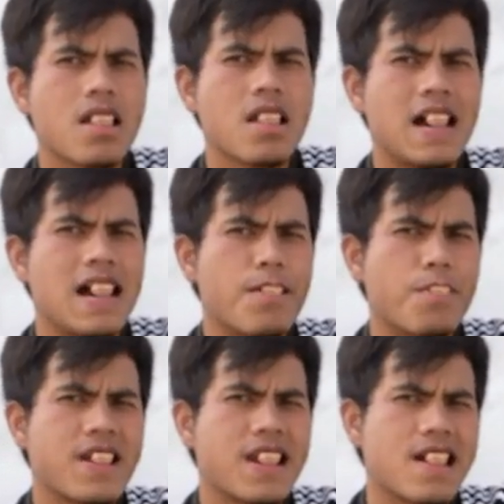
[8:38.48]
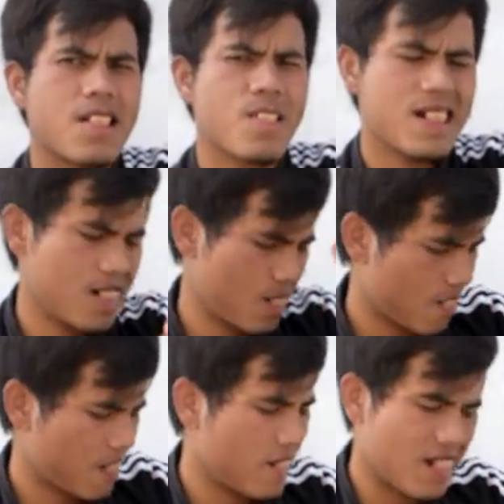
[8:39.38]
half pieces of it,
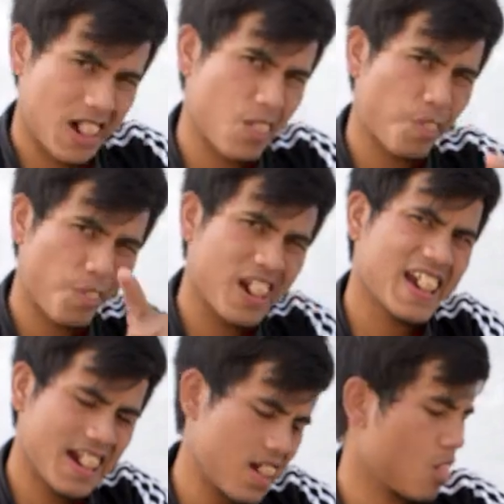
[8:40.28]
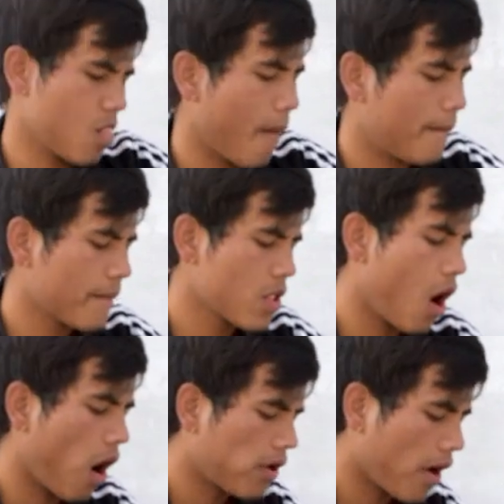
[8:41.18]
half pieces.
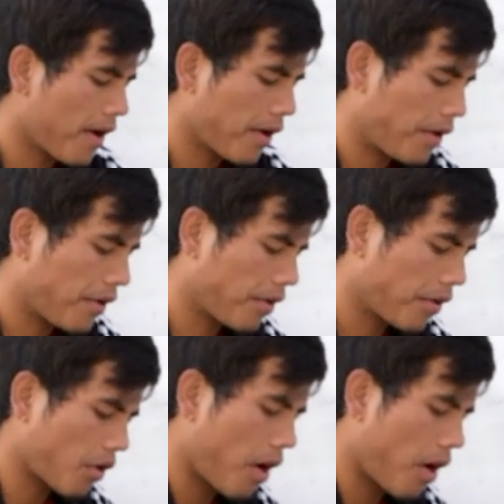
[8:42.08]
I'll